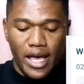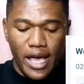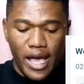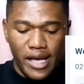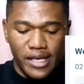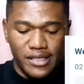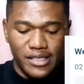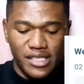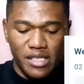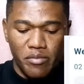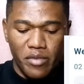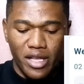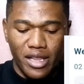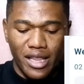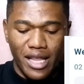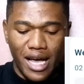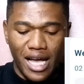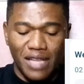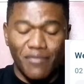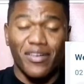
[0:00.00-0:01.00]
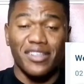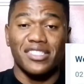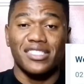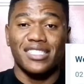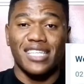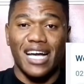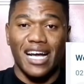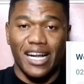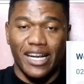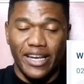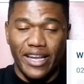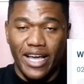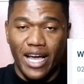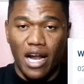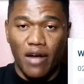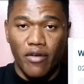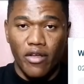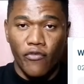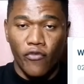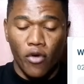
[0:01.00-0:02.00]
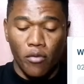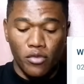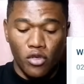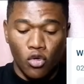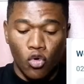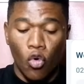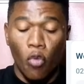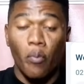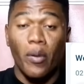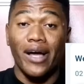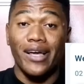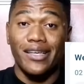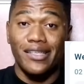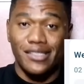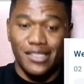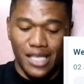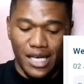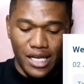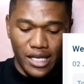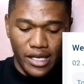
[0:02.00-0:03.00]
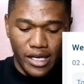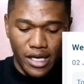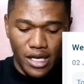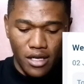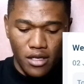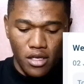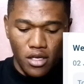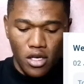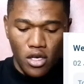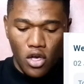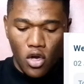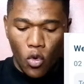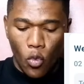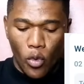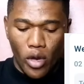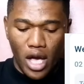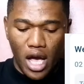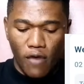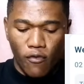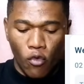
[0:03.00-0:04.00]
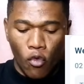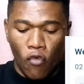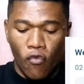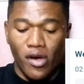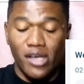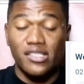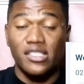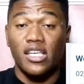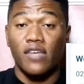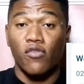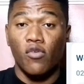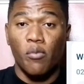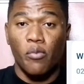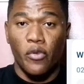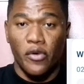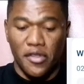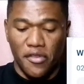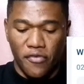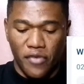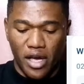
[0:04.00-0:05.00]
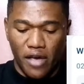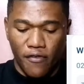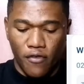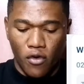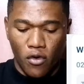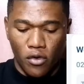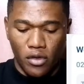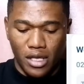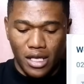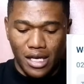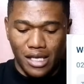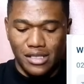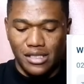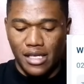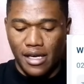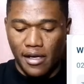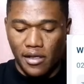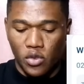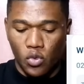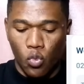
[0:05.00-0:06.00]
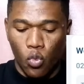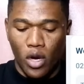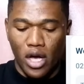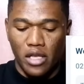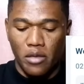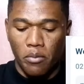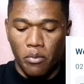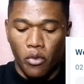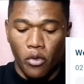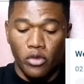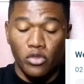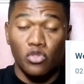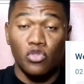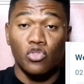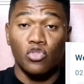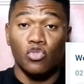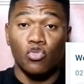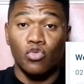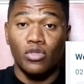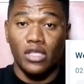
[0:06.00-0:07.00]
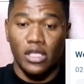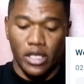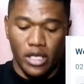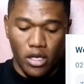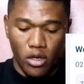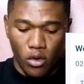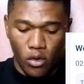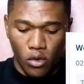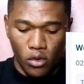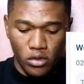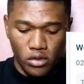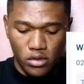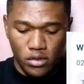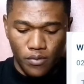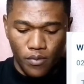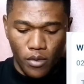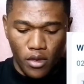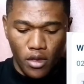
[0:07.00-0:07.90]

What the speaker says: AC Milan versus Cagliari from the Coppa Italia. We have over 7.5 corners at 1.23 odd.